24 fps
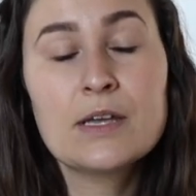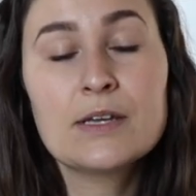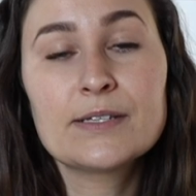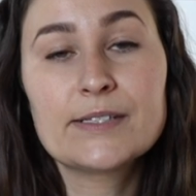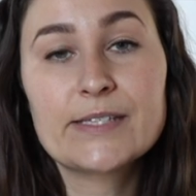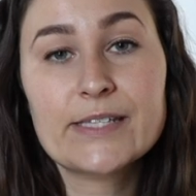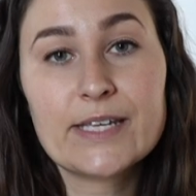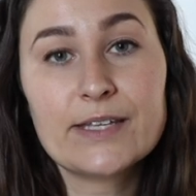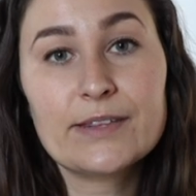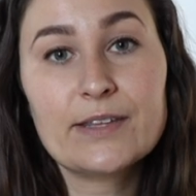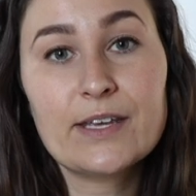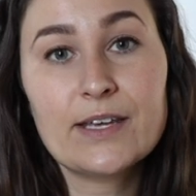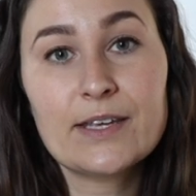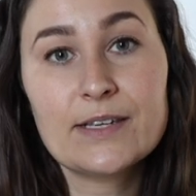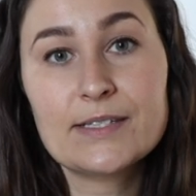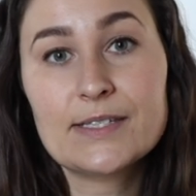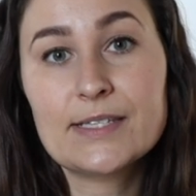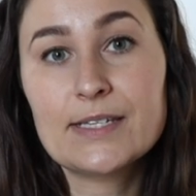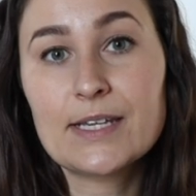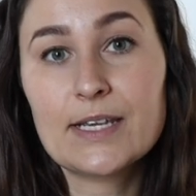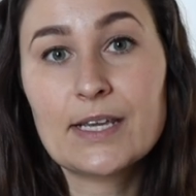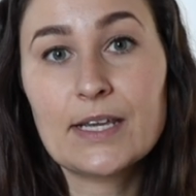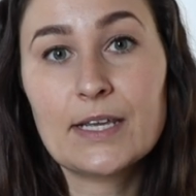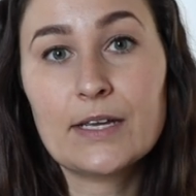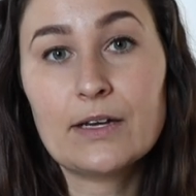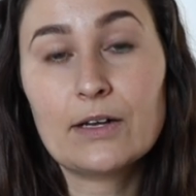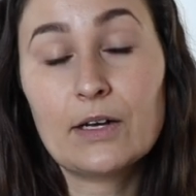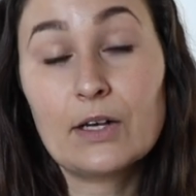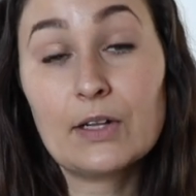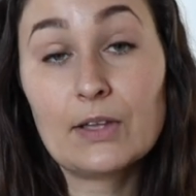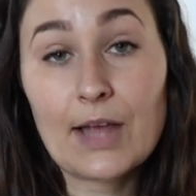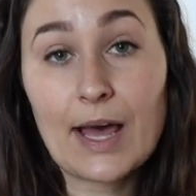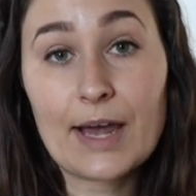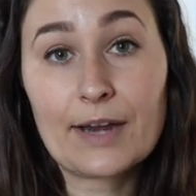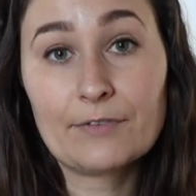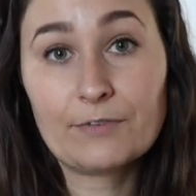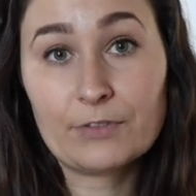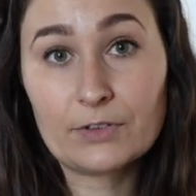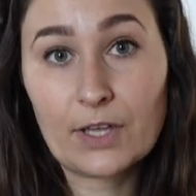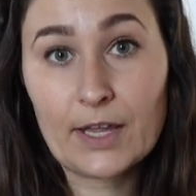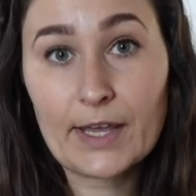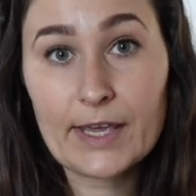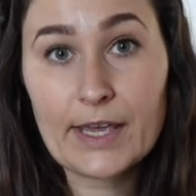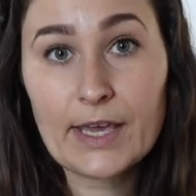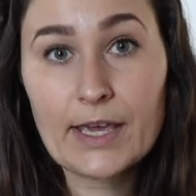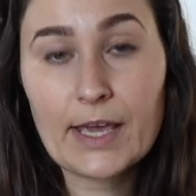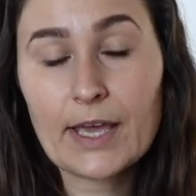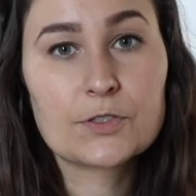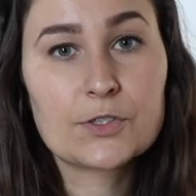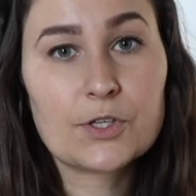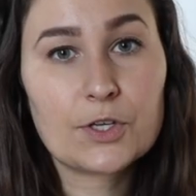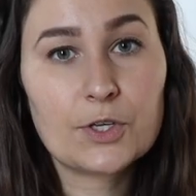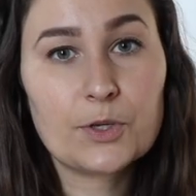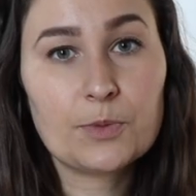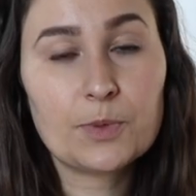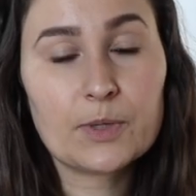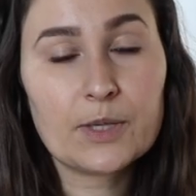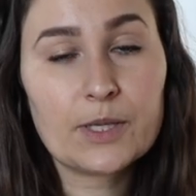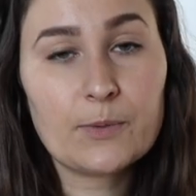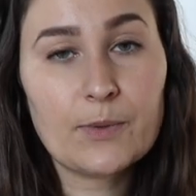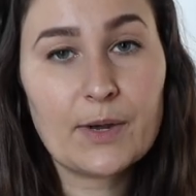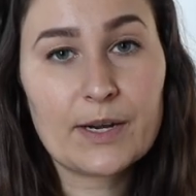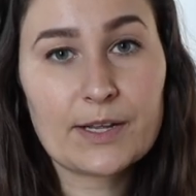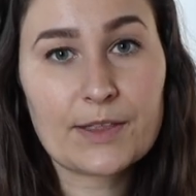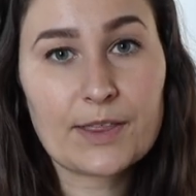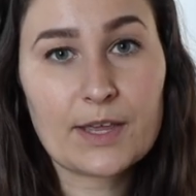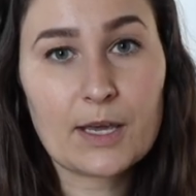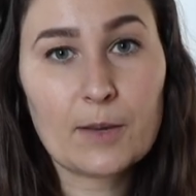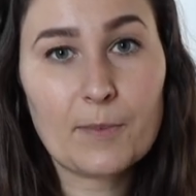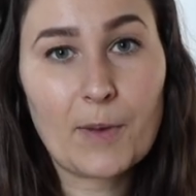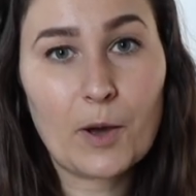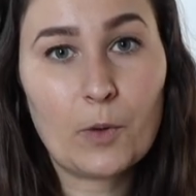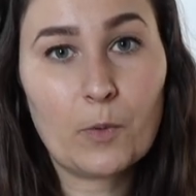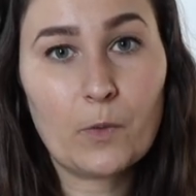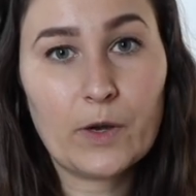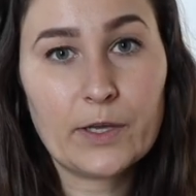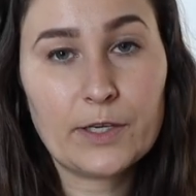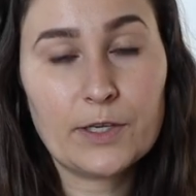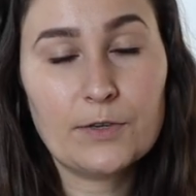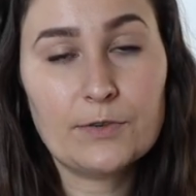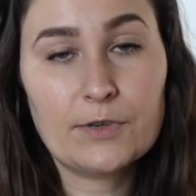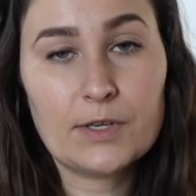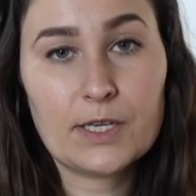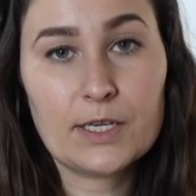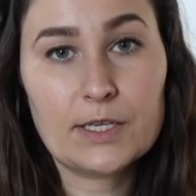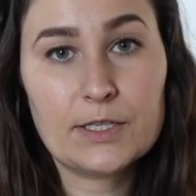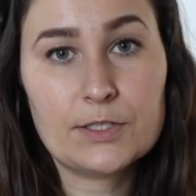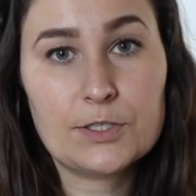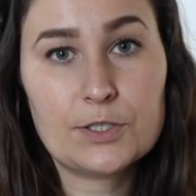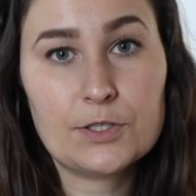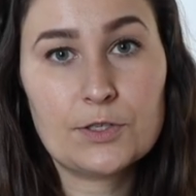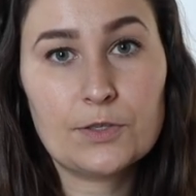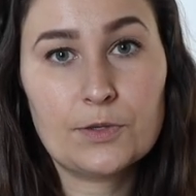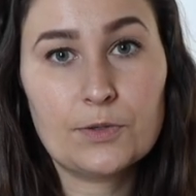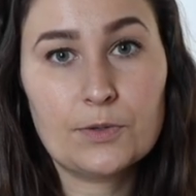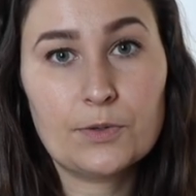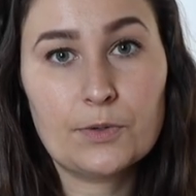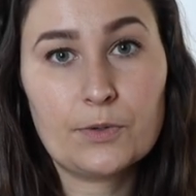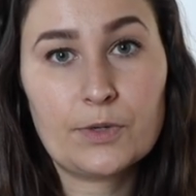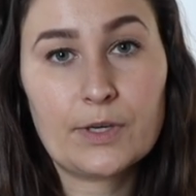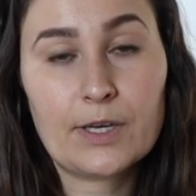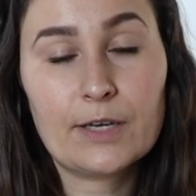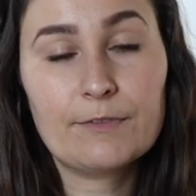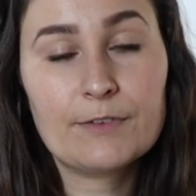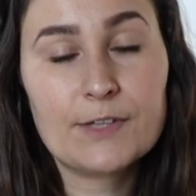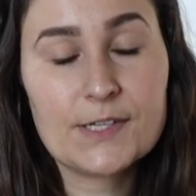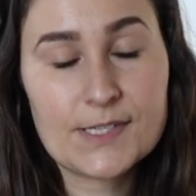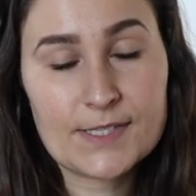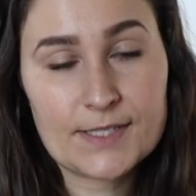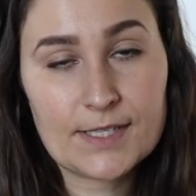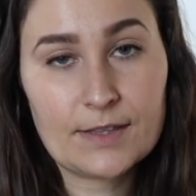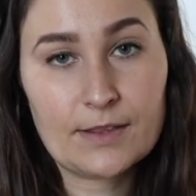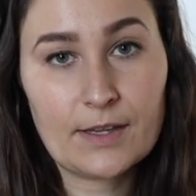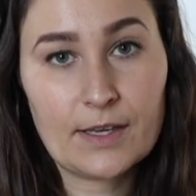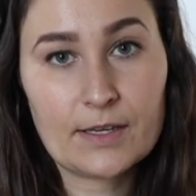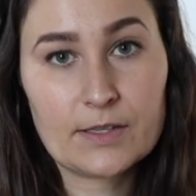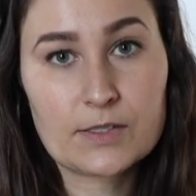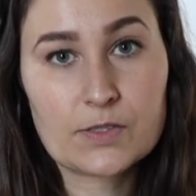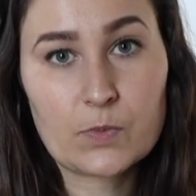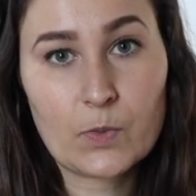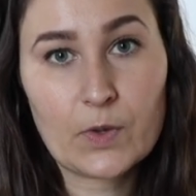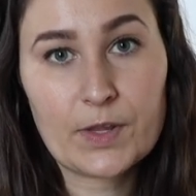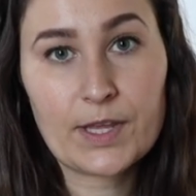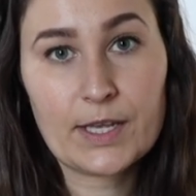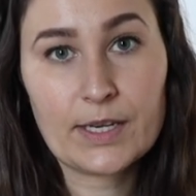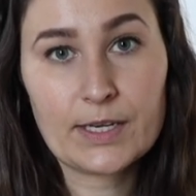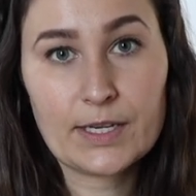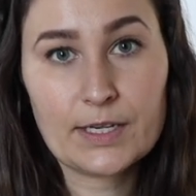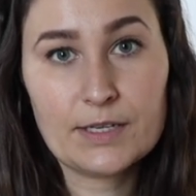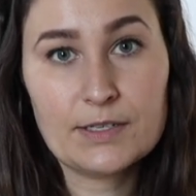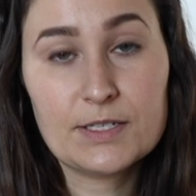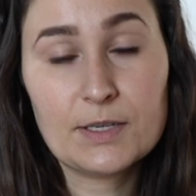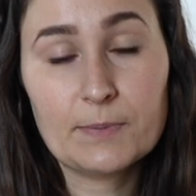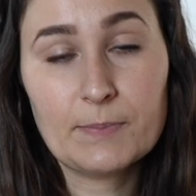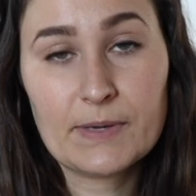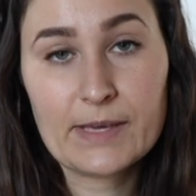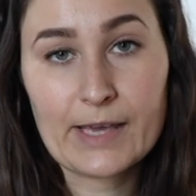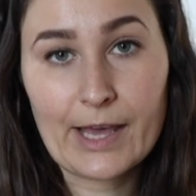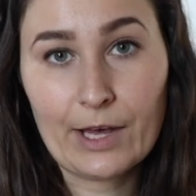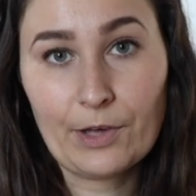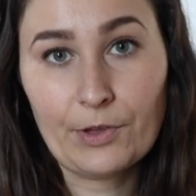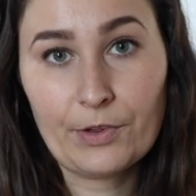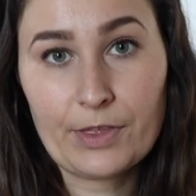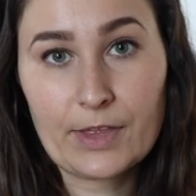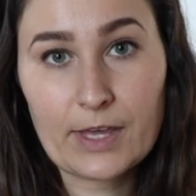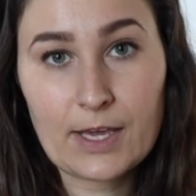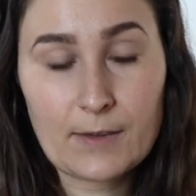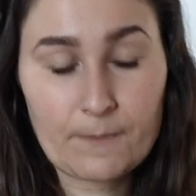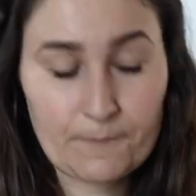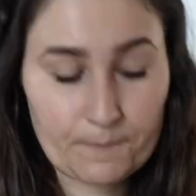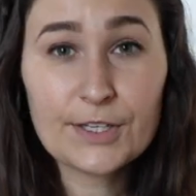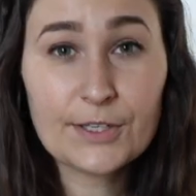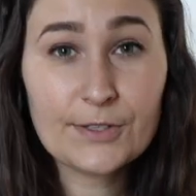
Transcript: Seedlings need a lot of light. So you really wanna think about what you need to give the seedlings what they need to be healthy.